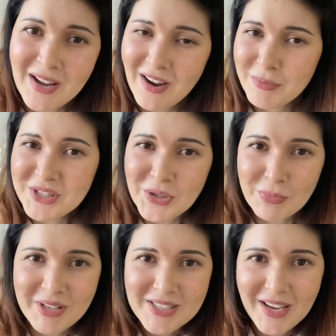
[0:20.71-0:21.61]
I've been so
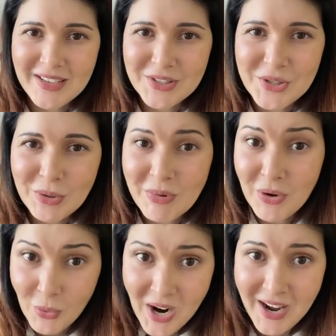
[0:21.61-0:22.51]
busy and it took me a
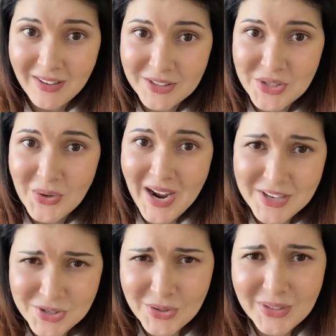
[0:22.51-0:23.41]
while to
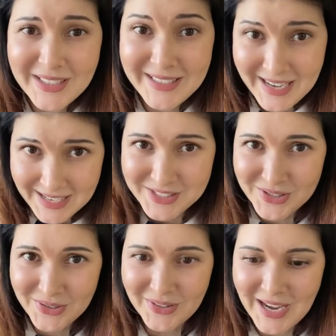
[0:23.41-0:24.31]
actually get
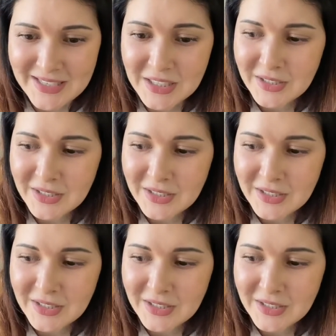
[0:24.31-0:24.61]
into that.